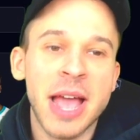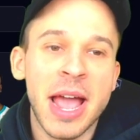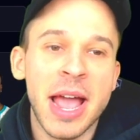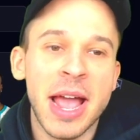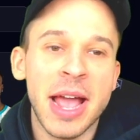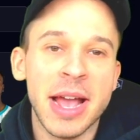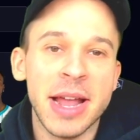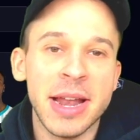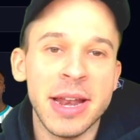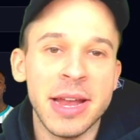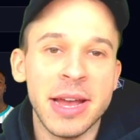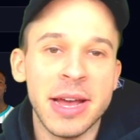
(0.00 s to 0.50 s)

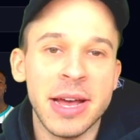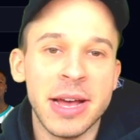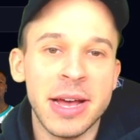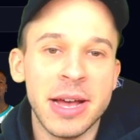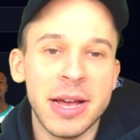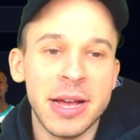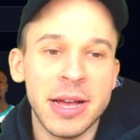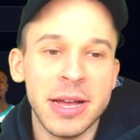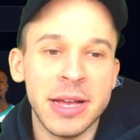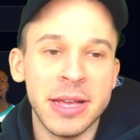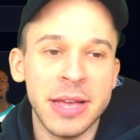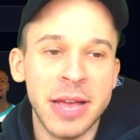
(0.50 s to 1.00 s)
And
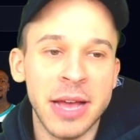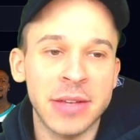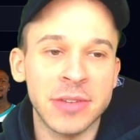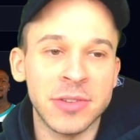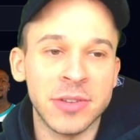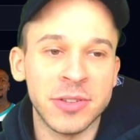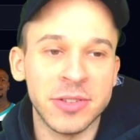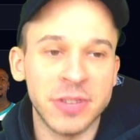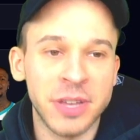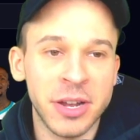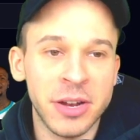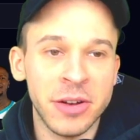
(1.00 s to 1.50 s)
uh, yeah, so
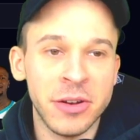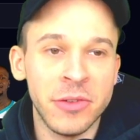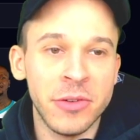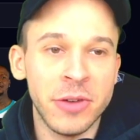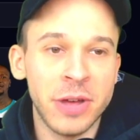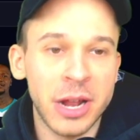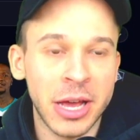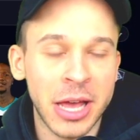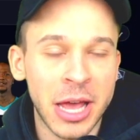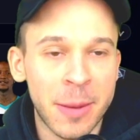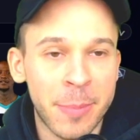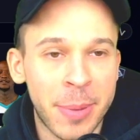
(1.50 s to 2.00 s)
let's get into
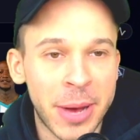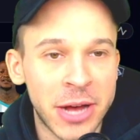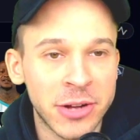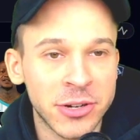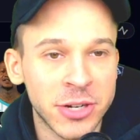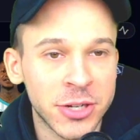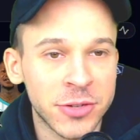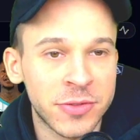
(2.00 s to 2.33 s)
it. Again, apologize